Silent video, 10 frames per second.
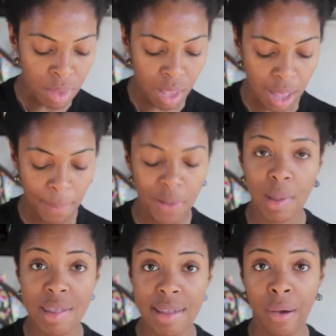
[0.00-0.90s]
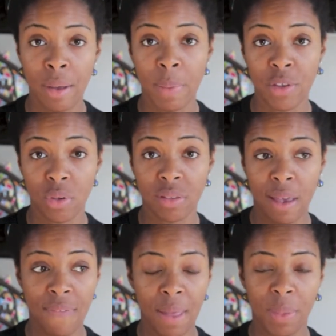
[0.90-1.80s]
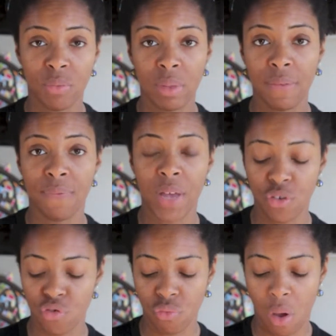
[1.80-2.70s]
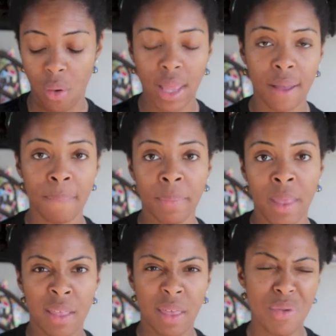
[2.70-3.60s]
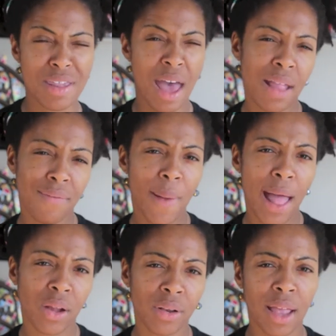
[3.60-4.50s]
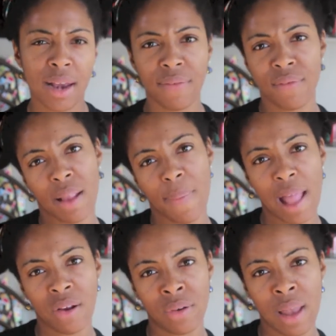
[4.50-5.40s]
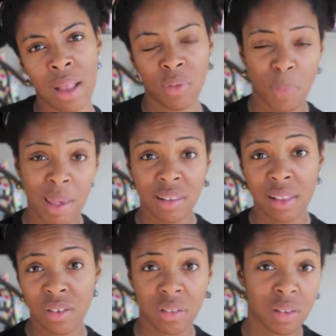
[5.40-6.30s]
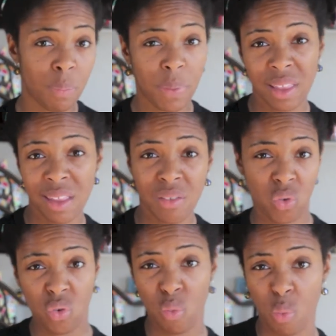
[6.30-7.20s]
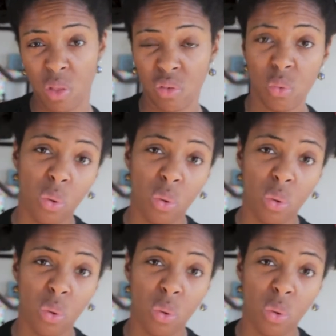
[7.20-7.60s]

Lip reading: a couple of months ago on Pinterest I found this really fun drawing that was kind of a pattern, kind of not a pattern, and it was basically just a big knit tube with 2